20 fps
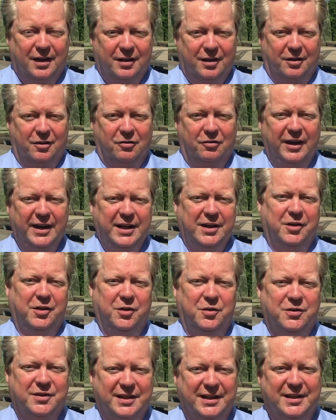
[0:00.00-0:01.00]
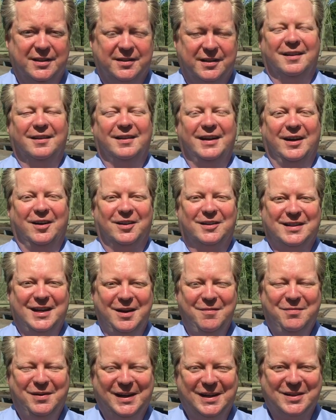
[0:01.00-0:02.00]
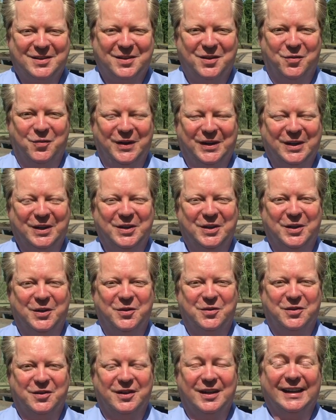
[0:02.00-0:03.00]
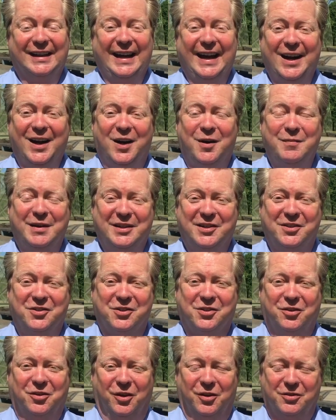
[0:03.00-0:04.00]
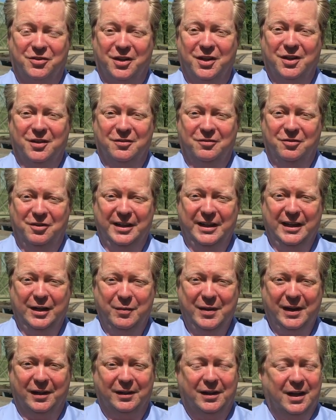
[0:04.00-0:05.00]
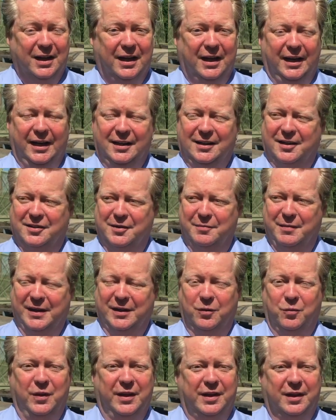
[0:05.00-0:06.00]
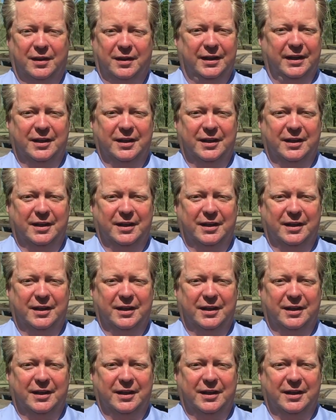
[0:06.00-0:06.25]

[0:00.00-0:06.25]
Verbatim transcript: The great news is there are templates that we can use that get our message across really well. It doesn't matter whether